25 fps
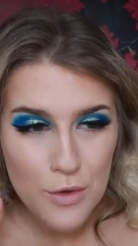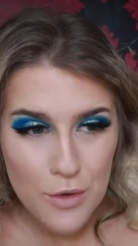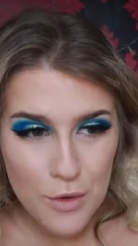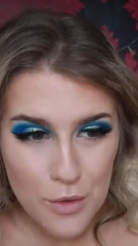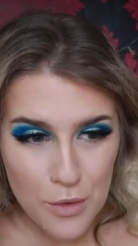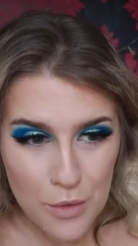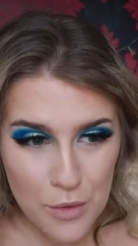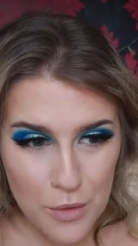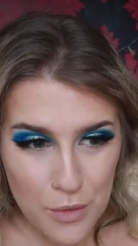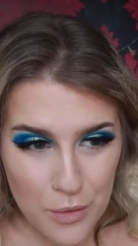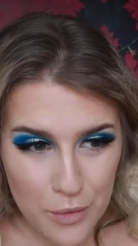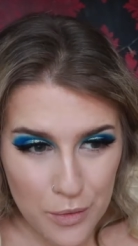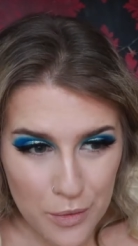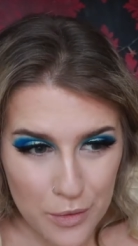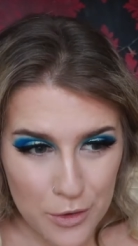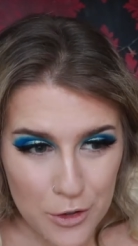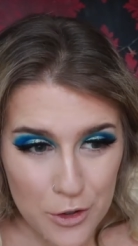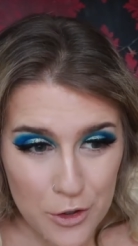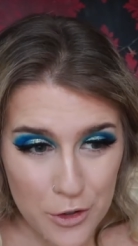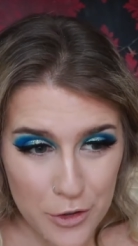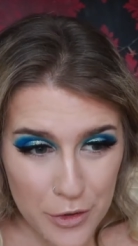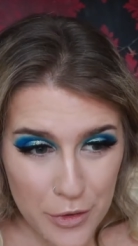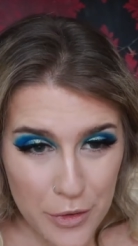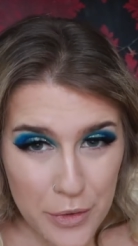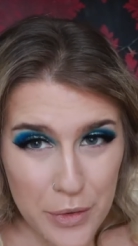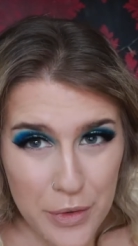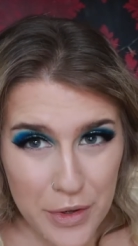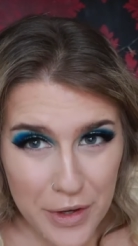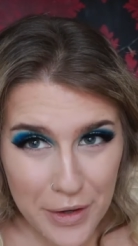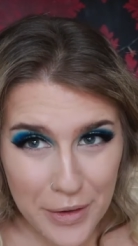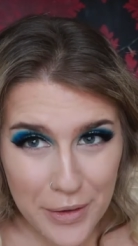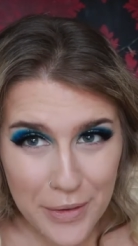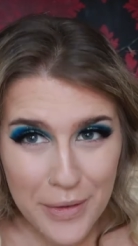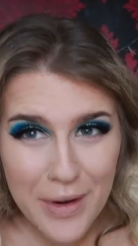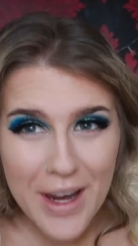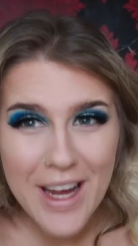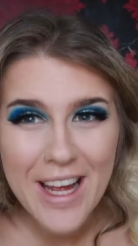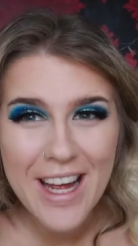Do Do
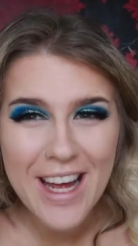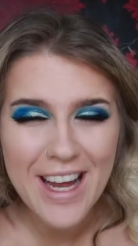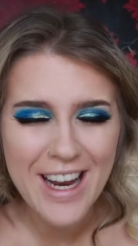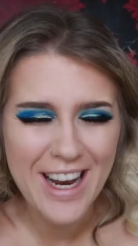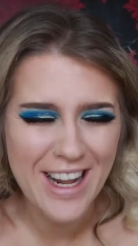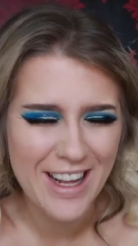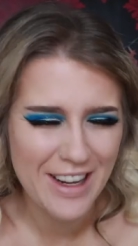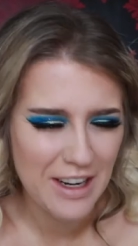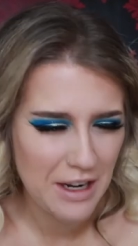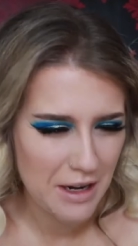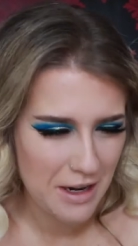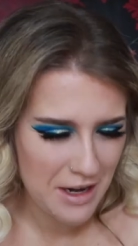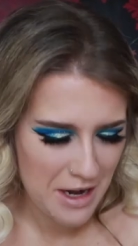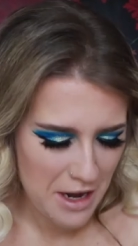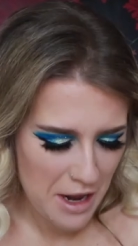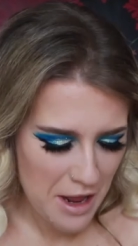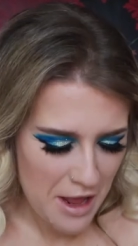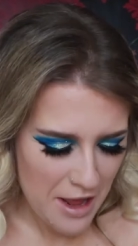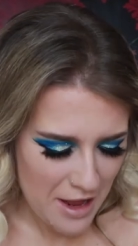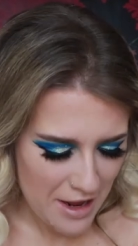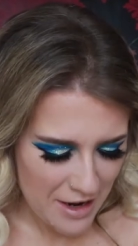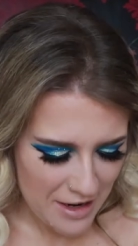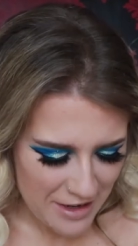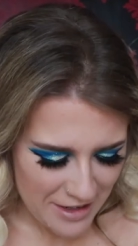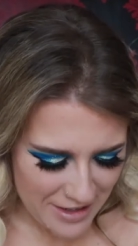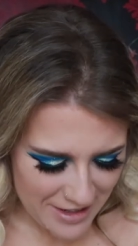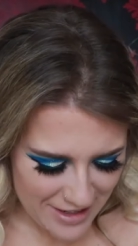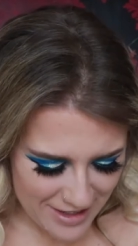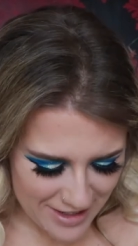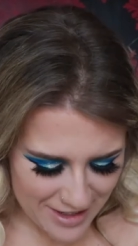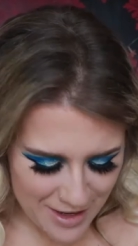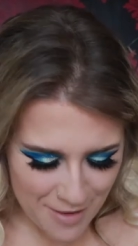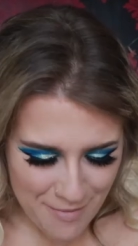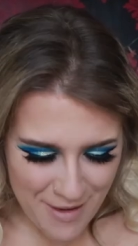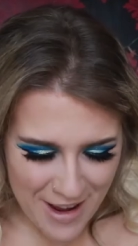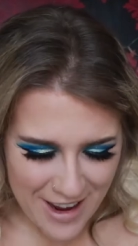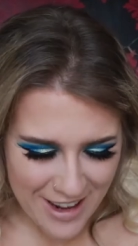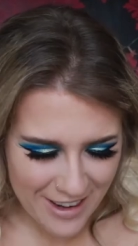You.
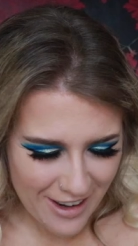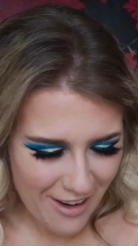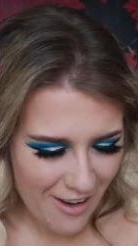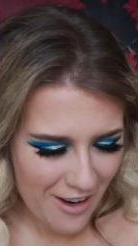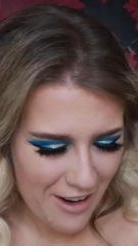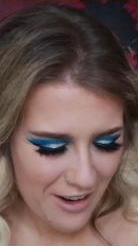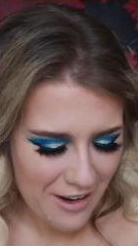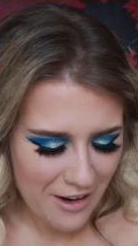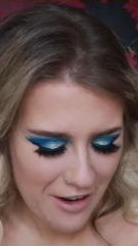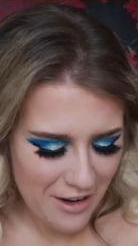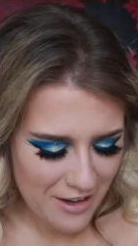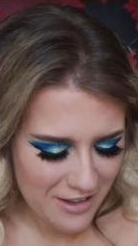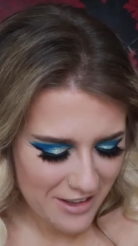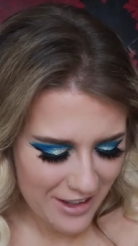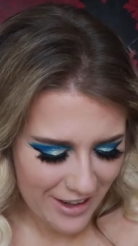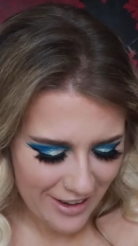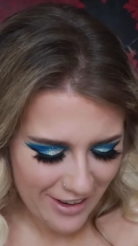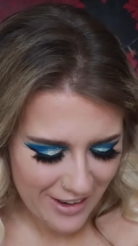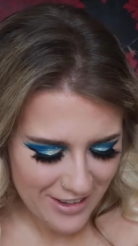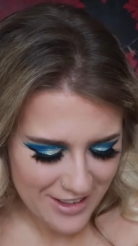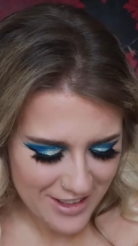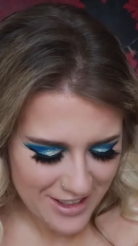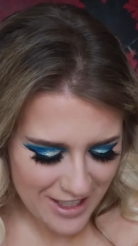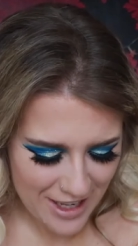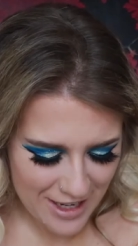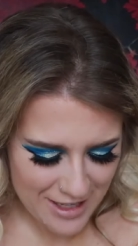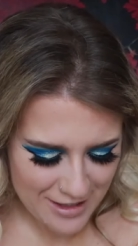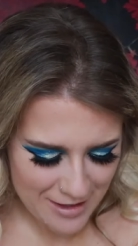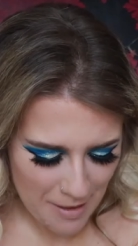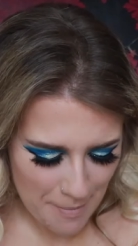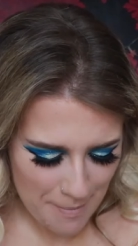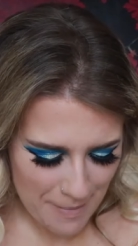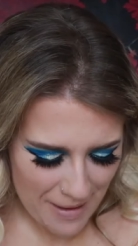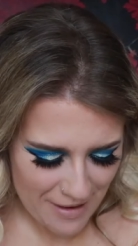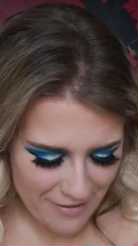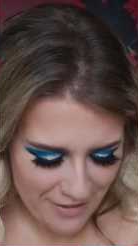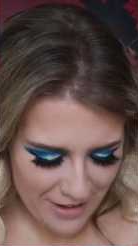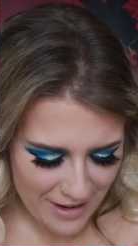To me, like, I can't I can't say it, it's
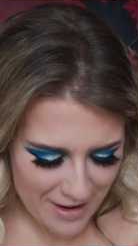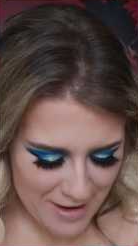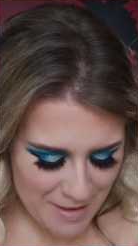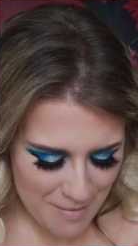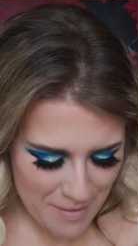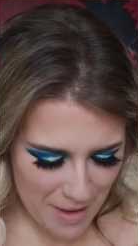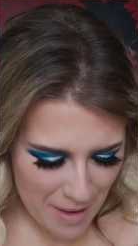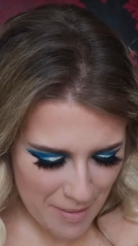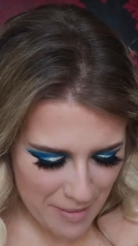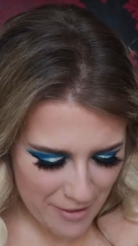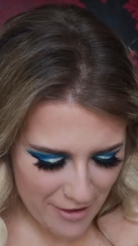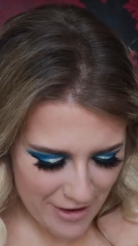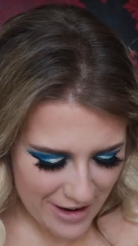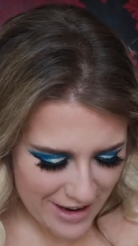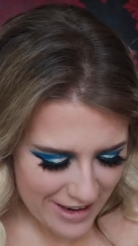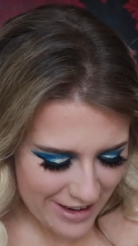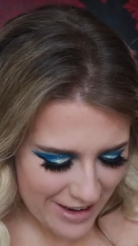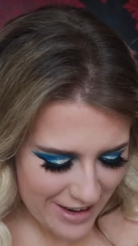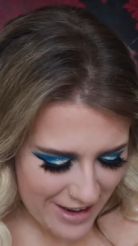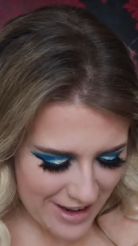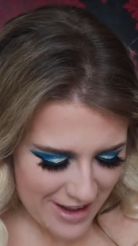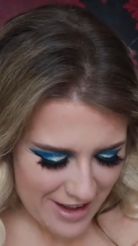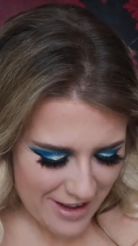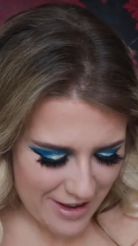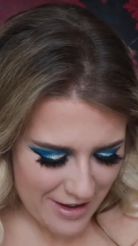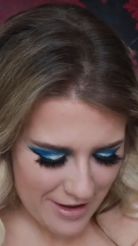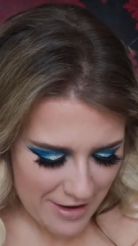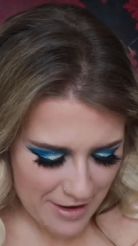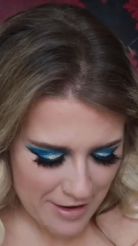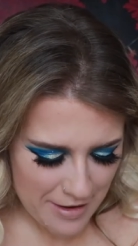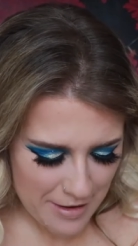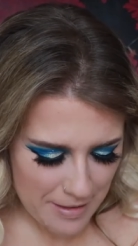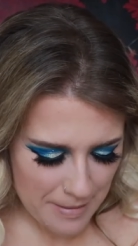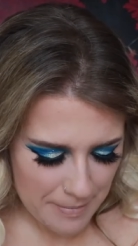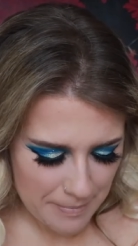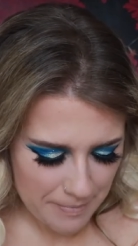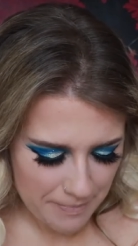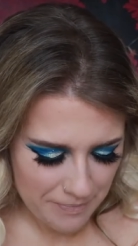like baffling in my brain.
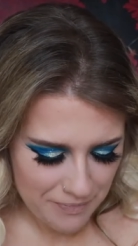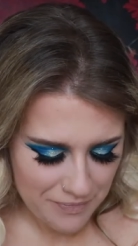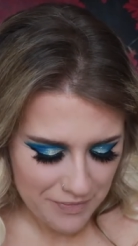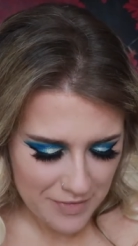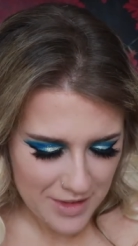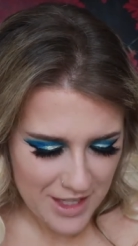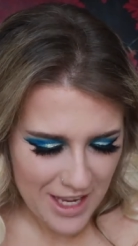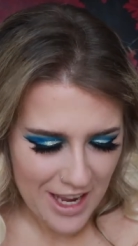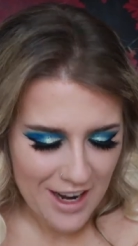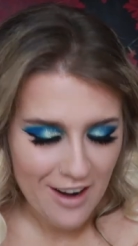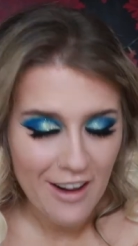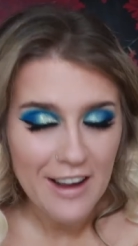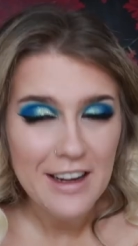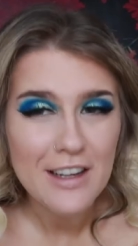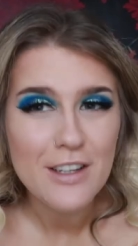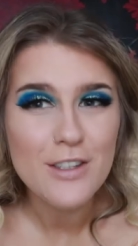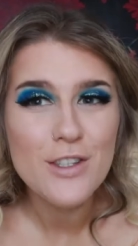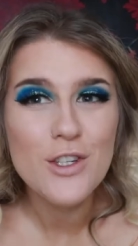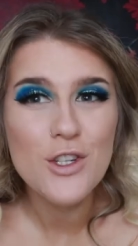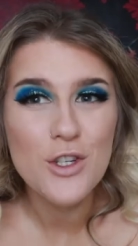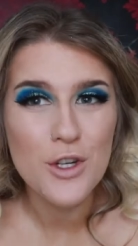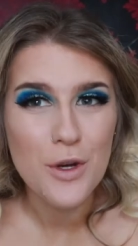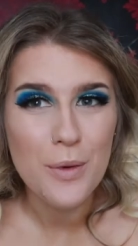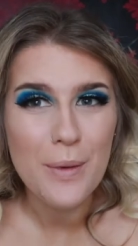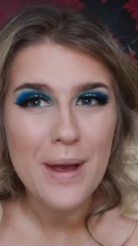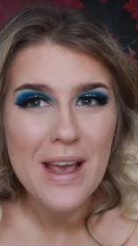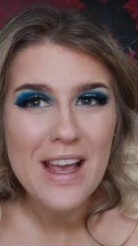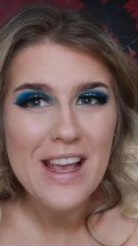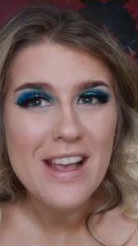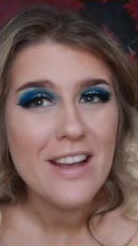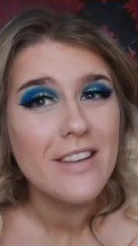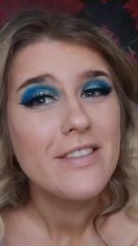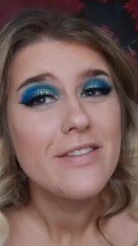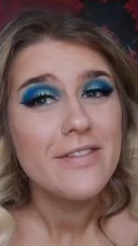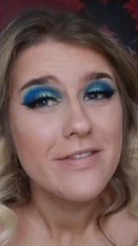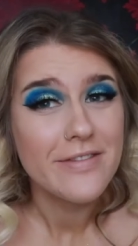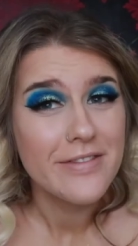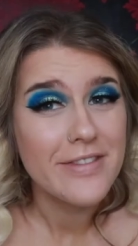um, yeah, like
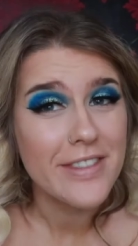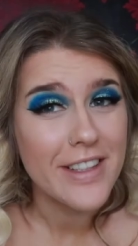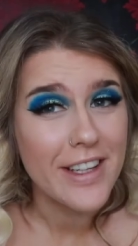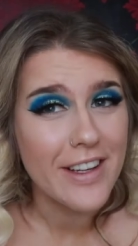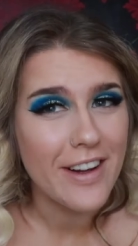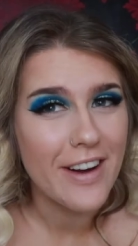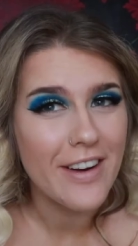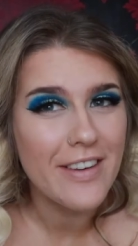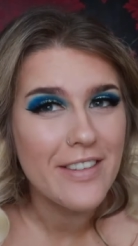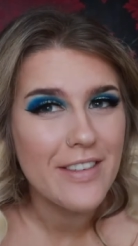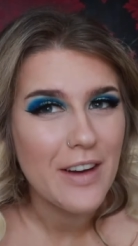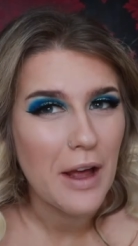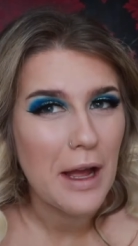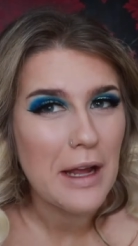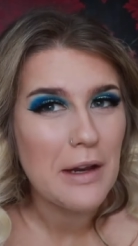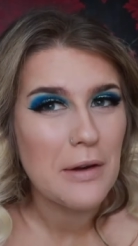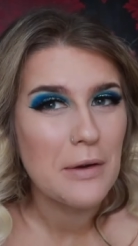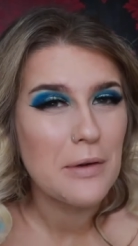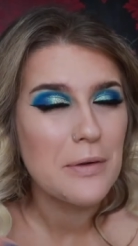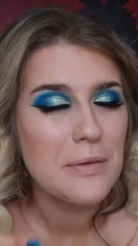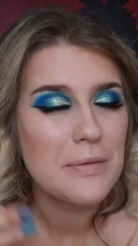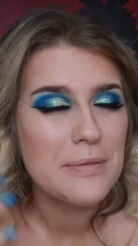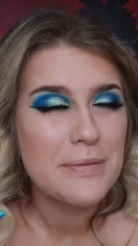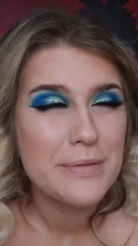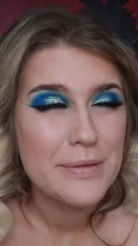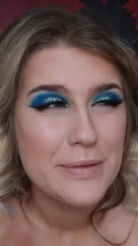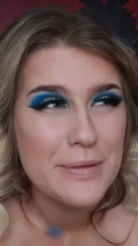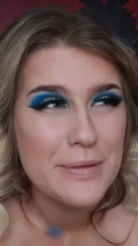dewy, you know, like not